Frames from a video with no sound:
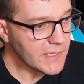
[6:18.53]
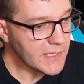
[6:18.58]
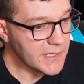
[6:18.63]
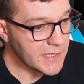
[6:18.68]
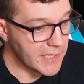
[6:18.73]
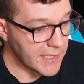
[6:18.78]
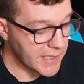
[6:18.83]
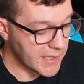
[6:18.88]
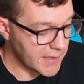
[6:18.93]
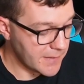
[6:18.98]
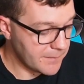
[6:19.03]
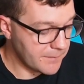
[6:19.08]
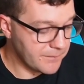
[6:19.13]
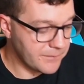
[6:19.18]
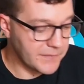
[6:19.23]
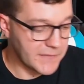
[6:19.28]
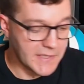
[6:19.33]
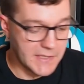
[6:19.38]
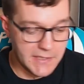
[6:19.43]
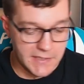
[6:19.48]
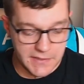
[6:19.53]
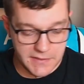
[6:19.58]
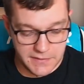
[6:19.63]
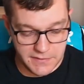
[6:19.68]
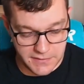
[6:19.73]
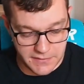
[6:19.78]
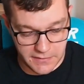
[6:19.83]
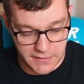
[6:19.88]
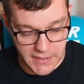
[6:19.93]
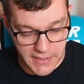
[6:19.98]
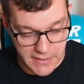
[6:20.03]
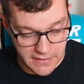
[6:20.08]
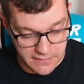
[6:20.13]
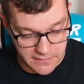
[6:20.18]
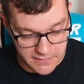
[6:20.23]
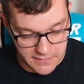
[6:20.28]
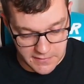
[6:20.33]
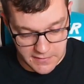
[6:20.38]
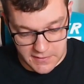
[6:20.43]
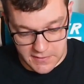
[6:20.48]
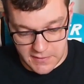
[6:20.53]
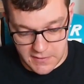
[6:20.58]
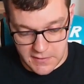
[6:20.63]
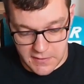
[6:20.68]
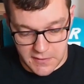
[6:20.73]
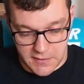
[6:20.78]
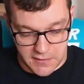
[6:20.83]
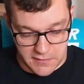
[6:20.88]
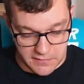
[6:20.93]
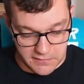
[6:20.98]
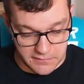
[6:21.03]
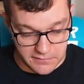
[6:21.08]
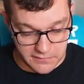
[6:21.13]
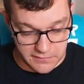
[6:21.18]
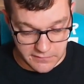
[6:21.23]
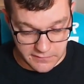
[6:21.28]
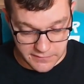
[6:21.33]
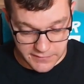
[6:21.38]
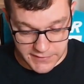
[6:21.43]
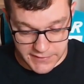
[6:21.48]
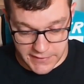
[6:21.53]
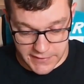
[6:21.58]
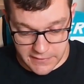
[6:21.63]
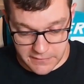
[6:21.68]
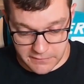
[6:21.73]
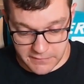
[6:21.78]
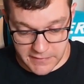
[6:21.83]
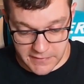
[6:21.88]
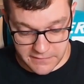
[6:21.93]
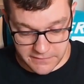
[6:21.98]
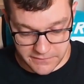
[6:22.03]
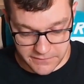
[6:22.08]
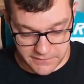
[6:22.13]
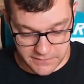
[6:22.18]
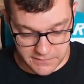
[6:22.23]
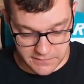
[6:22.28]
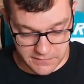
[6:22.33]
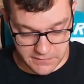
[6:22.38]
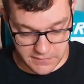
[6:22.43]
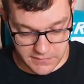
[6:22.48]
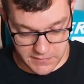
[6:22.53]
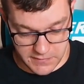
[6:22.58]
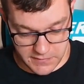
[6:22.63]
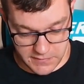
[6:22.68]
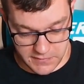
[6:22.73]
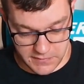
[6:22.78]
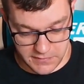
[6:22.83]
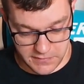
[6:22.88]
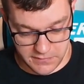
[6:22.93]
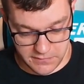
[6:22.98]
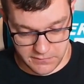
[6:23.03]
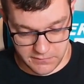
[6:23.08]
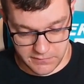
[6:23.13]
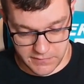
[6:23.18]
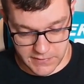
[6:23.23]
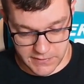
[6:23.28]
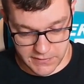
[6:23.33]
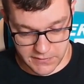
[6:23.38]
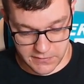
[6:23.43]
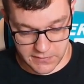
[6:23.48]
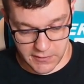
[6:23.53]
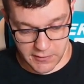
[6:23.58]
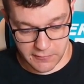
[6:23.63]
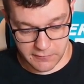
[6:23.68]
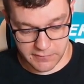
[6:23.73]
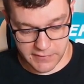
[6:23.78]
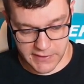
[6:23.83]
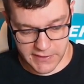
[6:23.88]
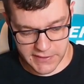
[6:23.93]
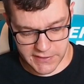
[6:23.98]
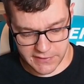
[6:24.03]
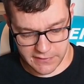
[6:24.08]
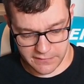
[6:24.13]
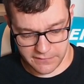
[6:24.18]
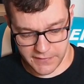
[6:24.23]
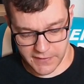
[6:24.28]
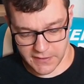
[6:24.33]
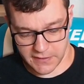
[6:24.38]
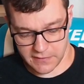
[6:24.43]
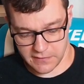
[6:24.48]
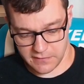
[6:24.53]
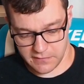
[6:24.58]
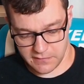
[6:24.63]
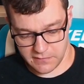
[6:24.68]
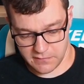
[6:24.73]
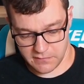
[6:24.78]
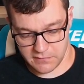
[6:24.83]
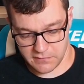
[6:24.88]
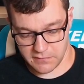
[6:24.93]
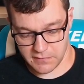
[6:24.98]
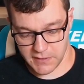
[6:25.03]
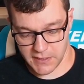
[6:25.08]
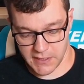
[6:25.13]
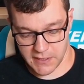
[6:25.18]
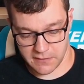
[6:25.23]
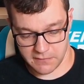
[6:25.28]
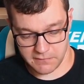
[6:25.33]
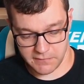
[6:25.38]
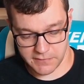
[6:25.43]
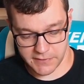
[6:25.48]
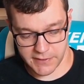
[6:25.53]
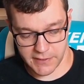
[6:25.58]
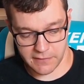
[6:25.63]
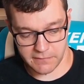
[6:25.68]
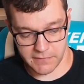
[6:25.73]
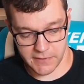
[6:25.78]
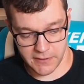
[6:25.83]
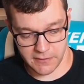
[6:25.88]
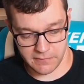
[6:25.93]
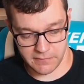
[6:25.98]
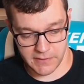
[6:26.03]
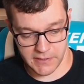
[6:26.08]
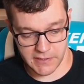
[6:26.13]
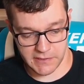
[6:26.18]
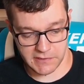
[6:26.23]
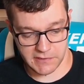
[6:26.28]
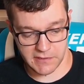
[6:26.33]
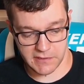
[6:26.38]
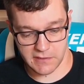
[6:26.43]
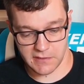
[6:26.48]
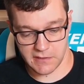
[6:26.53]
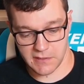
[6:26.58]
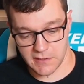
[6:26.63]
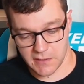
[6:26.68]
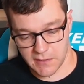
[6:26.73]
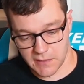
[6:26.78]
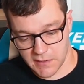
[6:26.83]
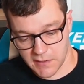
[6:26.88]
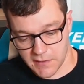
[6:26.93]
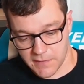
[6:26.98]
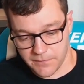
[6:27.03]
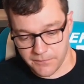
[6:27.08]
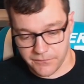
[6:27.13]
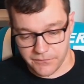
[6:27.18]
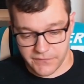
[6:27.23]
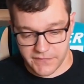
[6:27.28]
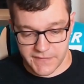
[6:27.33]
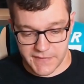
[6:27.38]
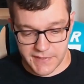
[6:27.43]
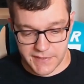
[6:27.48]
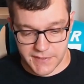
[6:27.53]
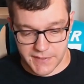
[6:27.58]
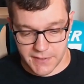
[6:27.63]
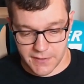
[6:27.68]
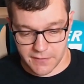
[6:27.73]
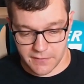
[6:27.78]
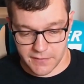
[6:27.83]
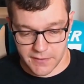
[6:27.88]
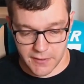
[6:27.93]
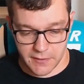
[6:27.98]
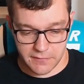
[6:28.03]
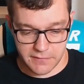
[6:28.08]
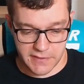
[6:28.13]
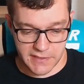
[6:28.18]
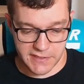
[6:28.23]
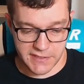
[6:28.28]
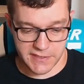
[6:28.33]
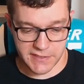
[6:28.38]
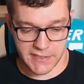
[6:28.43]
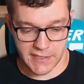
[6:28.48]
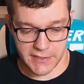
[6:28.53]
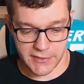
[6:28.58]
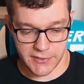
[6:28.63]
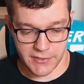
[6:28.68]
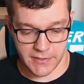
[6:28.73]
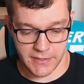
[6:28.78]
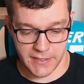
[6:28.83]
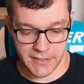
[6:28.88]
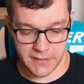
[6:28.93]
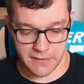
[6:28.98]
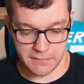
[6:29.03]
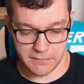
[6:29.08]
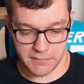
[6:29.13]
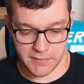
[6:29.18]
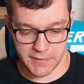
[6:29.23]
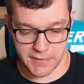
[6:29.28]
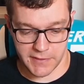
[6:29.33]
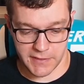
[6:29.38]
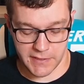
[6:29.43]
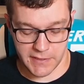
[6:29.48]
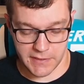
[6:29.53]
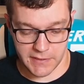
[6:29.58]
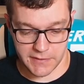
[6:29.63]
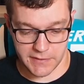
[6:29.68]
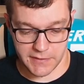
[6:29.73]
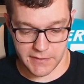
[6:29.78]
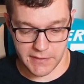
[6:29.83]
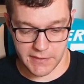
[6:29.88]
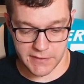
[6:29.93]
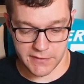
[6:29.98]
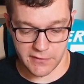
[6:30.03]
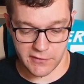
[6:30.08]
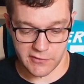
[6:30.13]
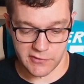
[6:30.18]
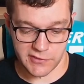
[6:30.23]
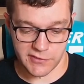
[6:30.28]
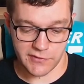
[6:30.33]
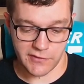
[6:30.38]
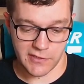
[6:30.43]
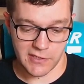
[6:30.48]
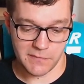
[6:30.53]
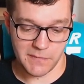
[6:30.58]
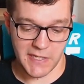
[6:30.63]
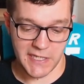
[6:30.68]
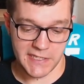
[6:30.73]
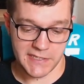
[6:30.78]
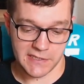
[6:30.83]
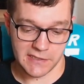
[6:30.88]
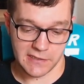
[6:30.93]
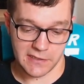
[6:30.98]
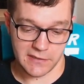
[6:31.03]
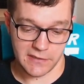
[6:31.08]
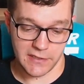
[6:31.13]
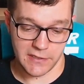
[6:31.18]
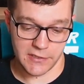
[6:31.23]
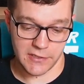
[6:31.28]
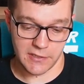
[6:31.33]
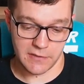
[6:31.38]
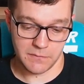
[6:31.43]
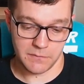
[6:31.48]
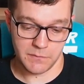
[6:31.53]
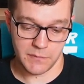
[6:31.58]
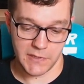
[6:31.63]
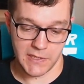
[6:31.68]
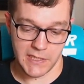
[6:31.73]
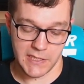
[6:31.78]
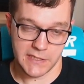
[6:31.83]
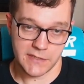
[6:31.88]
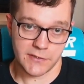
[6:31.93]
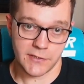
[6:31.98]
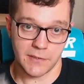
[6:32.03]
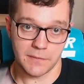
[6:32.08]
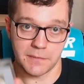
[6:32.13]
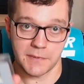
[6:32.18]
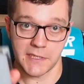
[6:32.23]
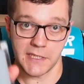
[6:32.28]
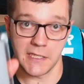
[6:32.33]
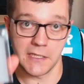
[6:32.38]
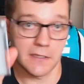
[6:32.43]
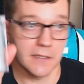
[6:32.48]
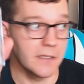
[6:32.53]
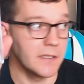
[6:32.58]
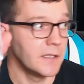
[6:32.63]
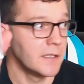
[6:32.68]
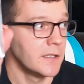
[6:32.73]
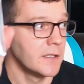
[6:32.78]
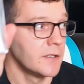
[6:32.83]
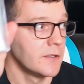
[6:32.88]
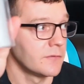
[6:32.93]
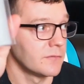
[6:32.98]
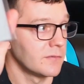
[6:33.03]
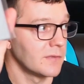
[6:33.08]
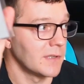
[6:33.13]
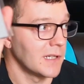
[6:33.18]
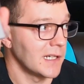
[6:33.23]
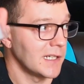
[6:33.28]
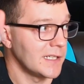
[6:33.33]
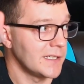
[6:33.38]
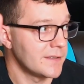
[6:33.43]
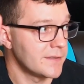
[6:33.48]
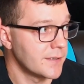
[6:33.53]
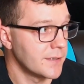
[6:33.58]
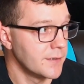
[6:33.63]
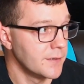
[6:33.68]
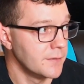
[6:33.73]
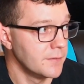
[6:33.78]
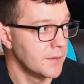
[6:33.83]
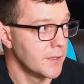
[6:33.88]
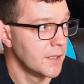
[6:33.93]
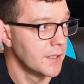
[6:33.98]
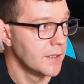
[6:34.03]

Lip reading: So yeah, we'll start with the oldest, I think. Yeah, we'll start with the oldest. So the oldest is actually one that is it's not an amazing condition, but that is Top Gear Rally 2.